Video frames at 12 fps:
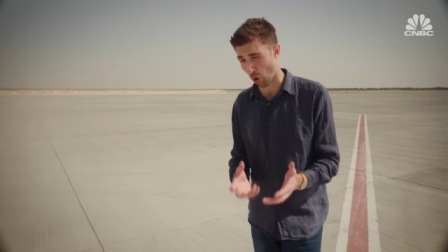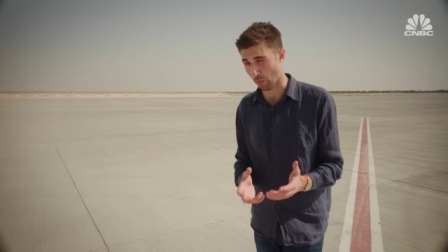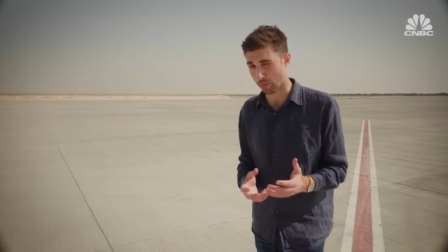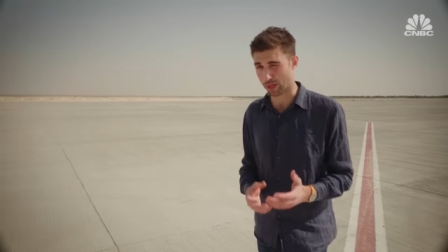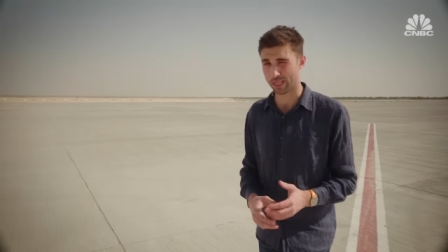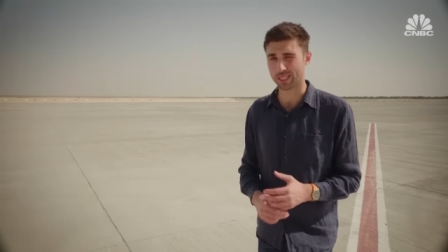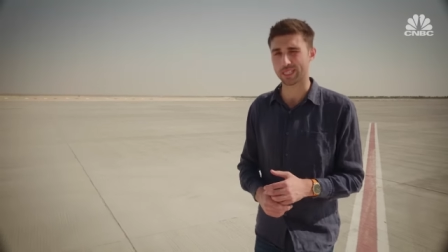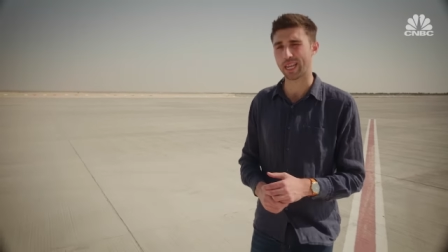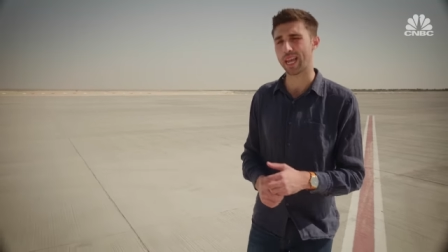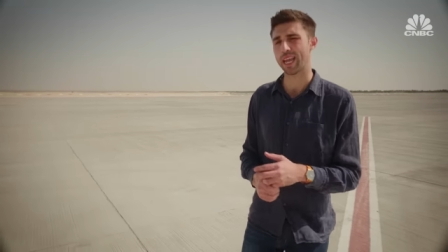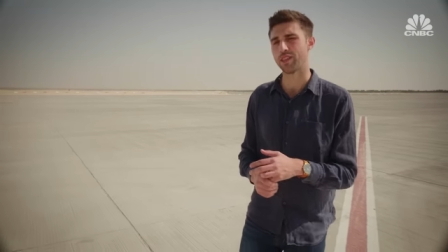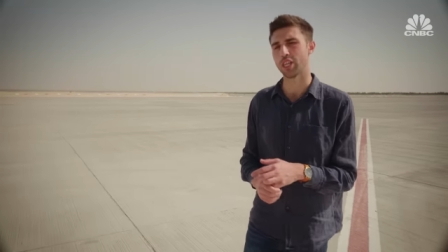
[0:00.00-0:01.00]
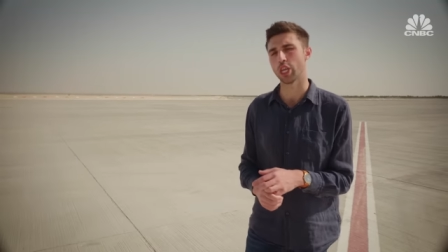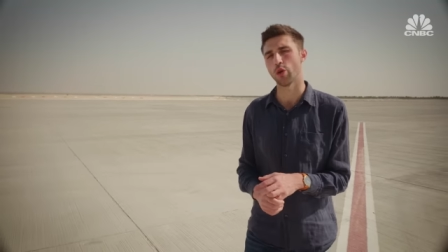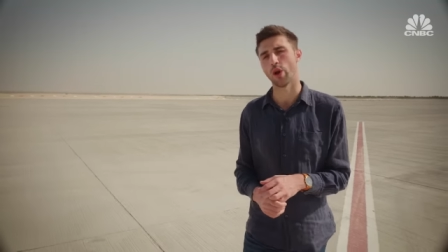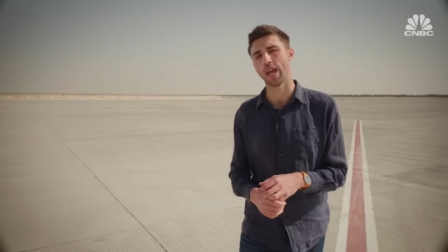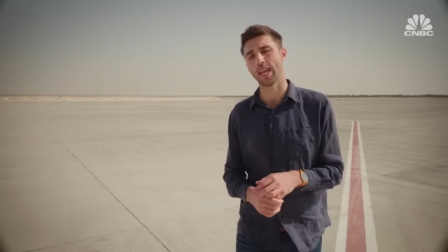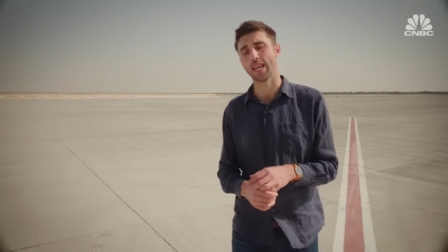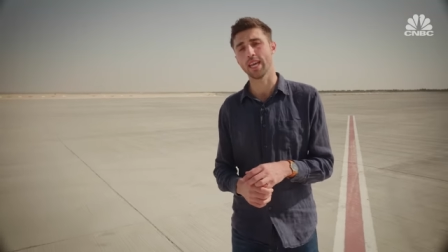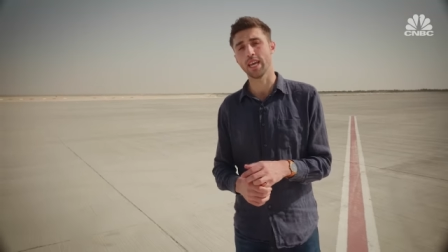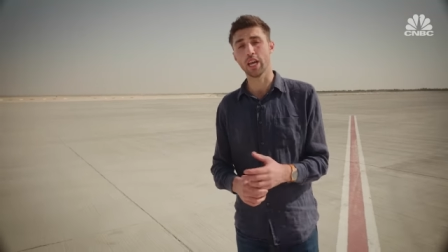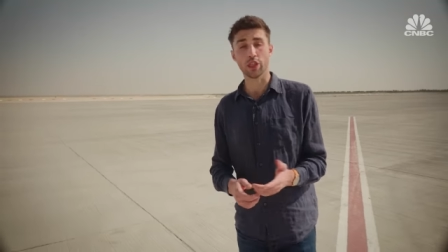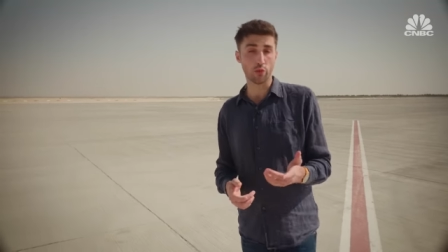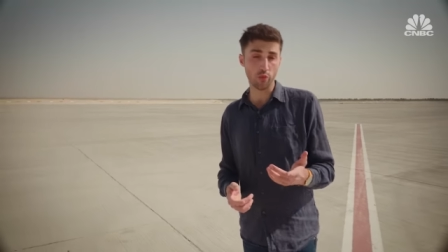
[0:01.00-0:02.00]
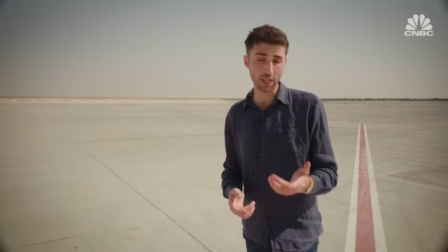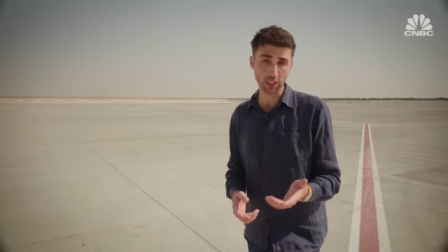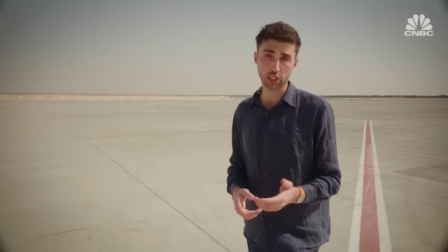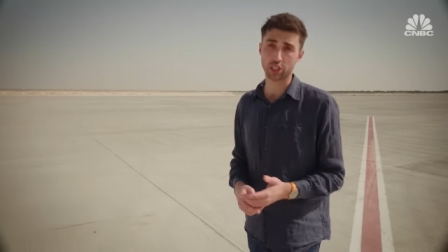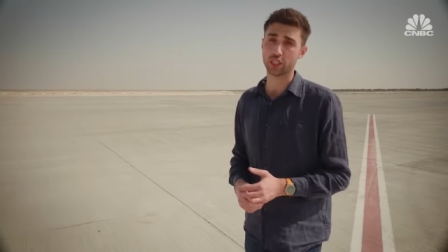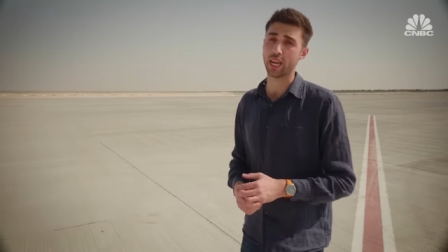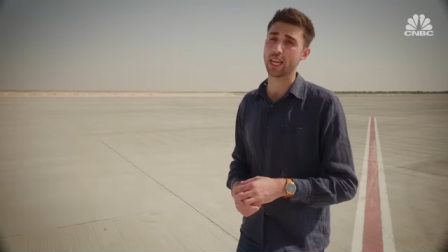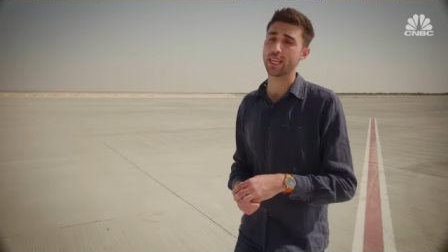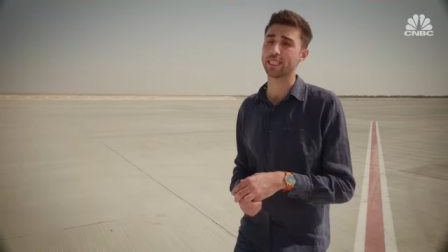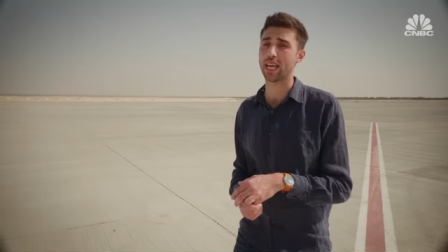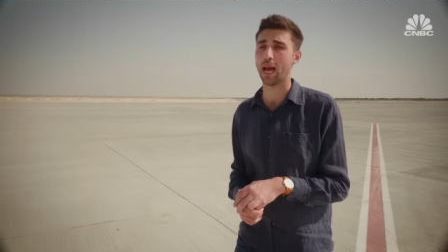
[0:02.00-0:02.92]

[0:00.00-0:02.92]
populous state in the U A E, the richest state is